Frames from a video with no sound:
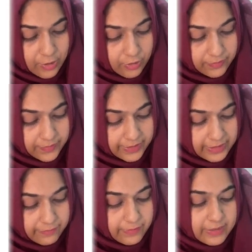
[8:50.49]
on
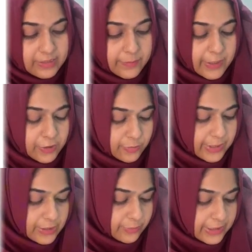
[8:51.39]
31st March
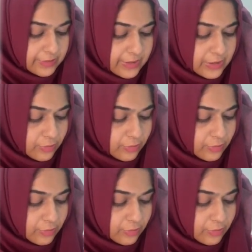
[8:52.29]
2023